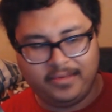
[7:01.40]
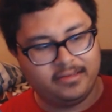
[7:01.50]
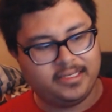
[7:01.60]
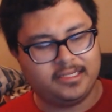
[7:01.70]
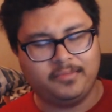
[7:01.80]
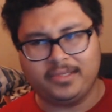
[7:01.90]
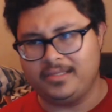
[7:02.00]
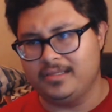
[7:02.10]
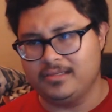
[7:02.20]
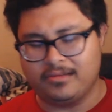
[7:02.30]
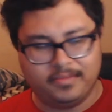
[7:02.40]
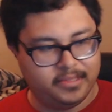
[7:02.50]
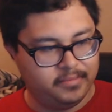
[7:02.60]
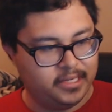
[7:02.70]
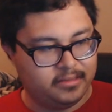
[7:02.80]
Yeah, Jinx can put this in the
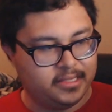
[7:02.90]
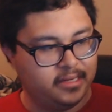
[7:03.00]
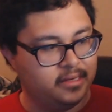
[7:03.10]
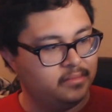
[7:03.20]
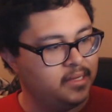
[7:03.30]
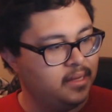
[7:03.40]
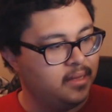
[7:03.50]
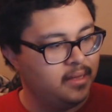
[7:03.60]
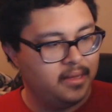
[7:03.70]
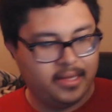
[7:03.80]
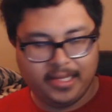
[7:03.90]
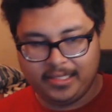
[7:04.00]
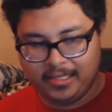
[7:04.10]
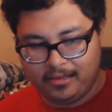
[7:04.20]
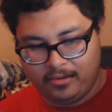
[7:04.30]
description, but I'll say it out.
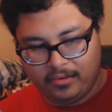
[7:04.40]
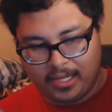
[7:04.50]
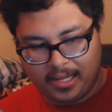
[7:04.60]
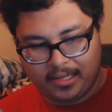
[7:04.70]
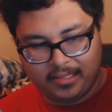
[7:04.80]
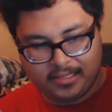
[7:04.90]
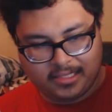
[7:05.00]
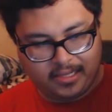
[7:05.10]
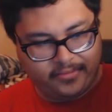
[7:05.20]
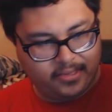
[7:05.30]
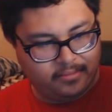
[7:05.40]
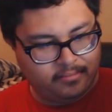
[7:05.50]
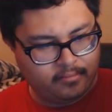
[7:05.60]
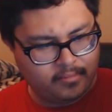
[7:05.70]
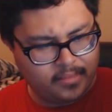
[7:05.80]
Intel
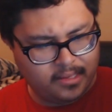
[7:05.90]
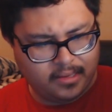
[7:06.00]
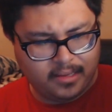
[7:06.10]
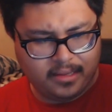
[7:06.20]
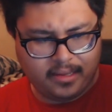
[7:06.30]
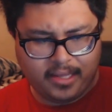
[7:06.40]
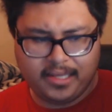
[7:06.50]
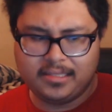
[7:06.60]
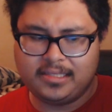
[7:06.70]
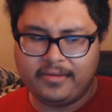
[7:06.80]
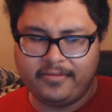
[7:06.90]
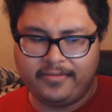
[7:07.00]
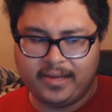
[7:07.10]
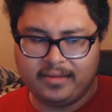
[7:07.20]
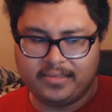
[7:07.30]
i7
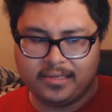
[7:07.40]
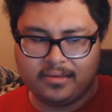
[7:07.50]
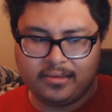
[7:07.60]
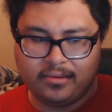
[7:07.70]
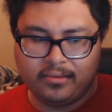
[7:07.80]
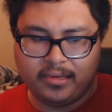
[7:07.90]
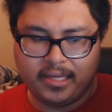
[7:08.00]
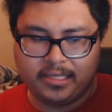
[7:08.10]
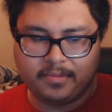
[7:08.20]
8750